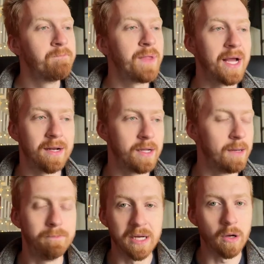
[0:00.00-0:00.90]
and a
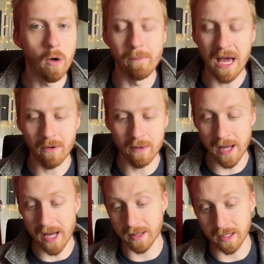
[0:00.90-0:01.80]
big old battery
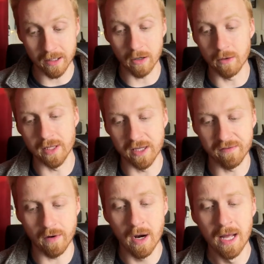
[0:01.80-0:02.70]
pack that can go really
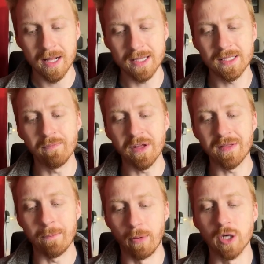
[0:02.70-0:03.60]
far. That's something
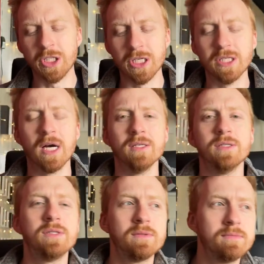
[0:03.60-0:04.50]
that Porsche
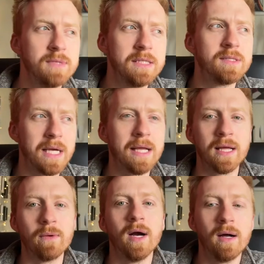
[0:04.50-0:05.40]
does
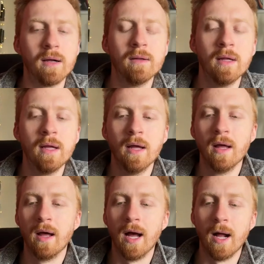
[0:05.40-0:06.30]
insanely well.
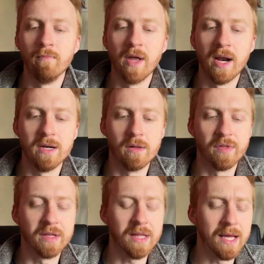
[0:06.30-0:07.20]
That I don't
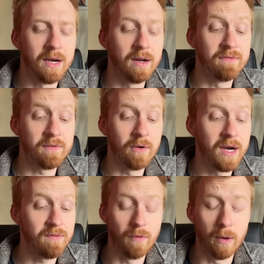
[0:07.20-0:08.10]
think they get enough
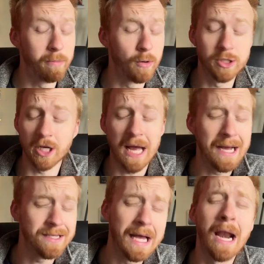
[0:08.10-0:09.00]
credit for. Porsche
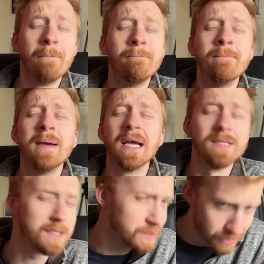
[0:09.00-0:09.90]
has an
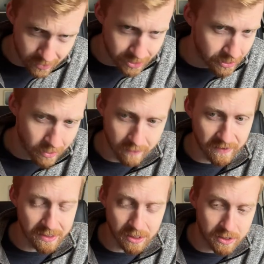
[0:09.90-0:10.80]
amazing charging curve.
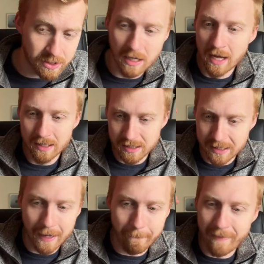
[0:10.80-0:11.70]
They just
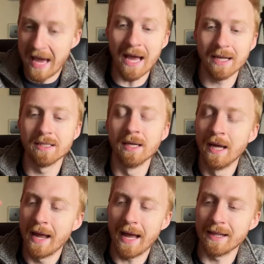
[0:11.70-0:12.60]
stay pegged
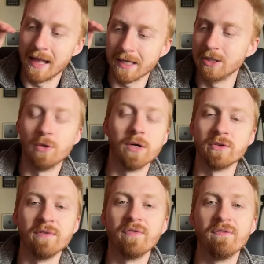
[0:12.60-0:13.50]
at like
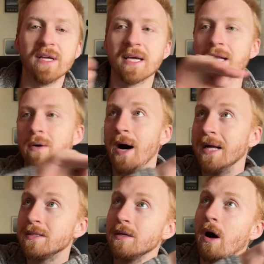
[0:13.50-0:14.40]
250
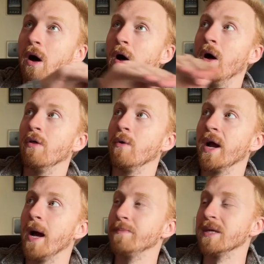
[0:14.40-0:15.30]
kilowatts all the
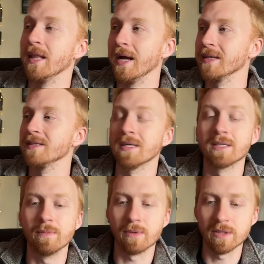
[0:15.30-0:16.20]
way up to like
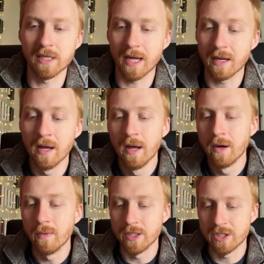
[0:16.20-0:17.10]
60%,
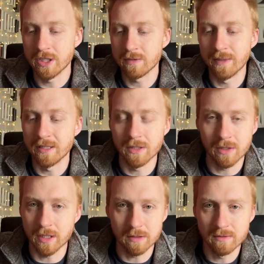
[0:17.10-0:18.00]
which just means you
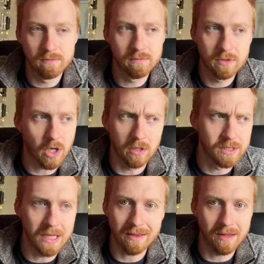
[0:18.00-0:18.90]
can
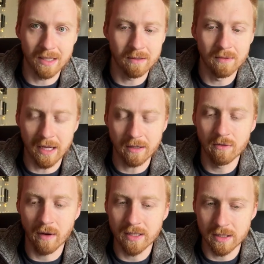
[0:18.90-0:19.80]
charge that thing like
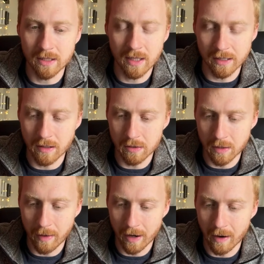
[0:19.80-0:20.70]
crazy, like no
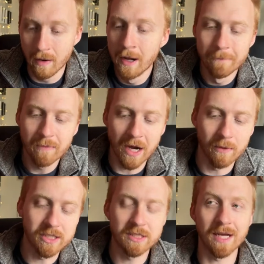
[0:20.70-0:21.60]
tomorrow. And I
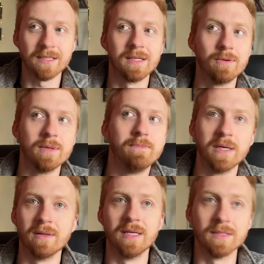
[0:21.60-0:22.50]
wish Tesla would
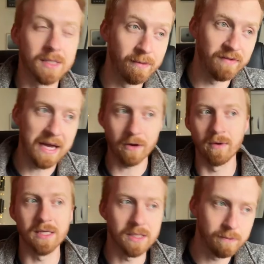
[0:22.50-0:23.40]
build in some of that
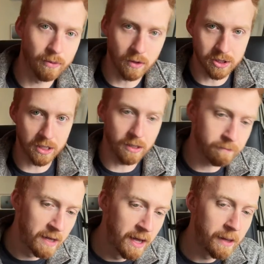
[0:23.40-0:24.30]
crazy Porsche
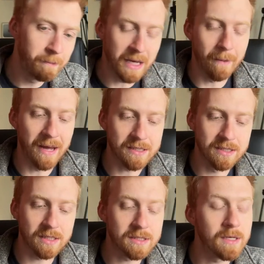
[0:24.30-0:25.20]
BMS
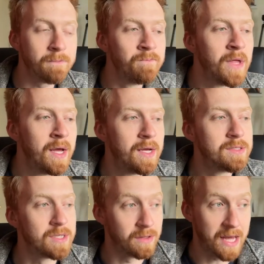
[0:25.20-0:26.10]
system
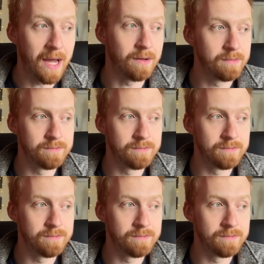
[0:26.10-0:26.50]
so that